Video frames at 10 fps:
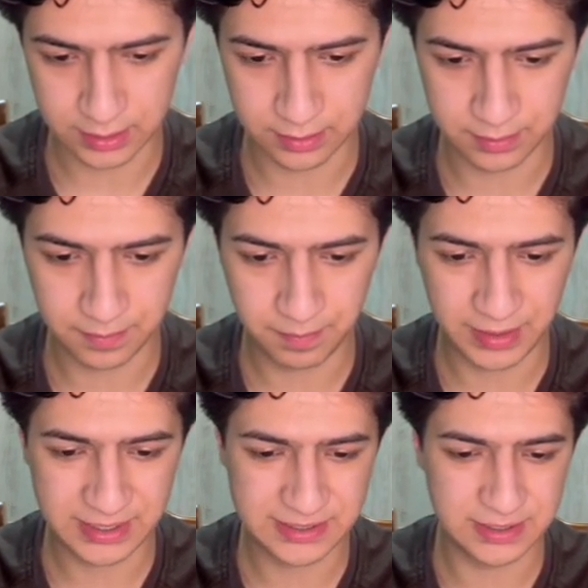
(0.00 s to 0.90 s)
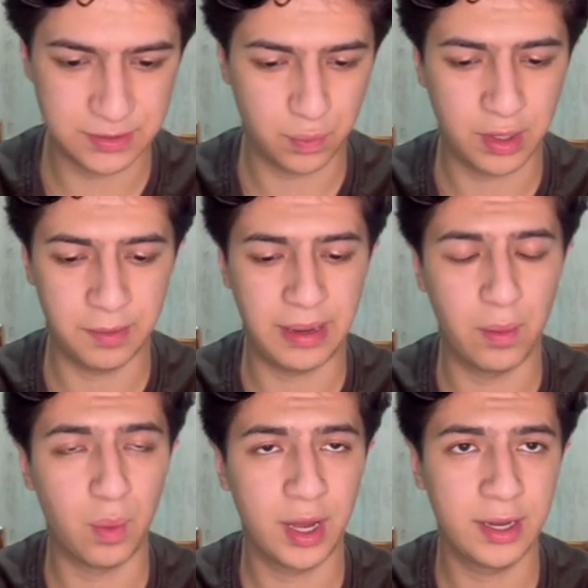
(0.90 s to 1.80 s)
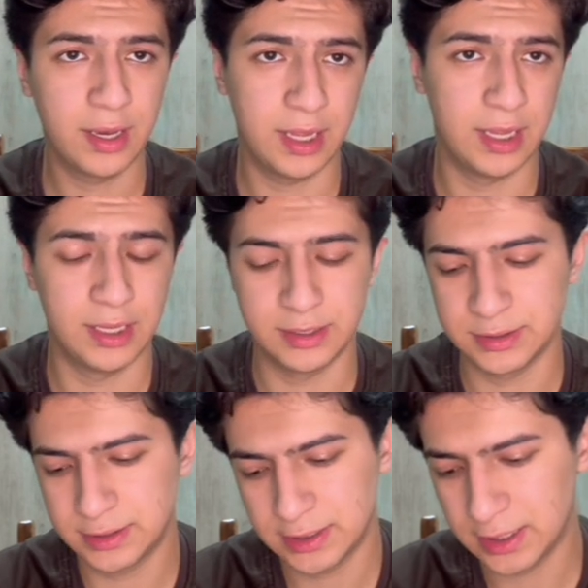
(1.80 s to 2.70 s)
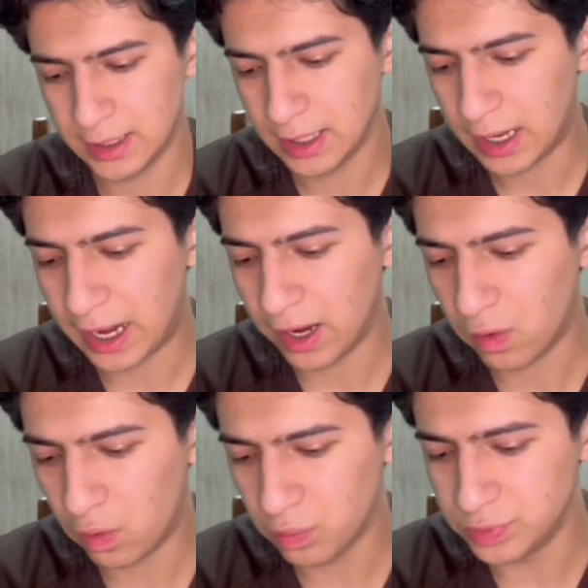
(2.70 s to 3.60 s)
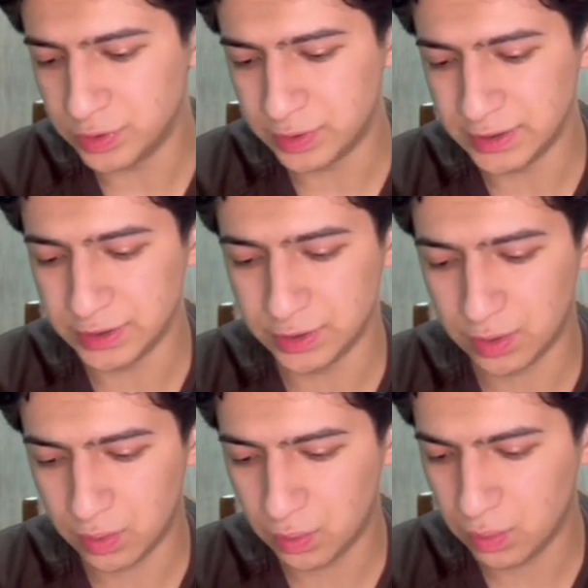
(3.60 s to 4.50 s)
paste it one by one, and I hope there is no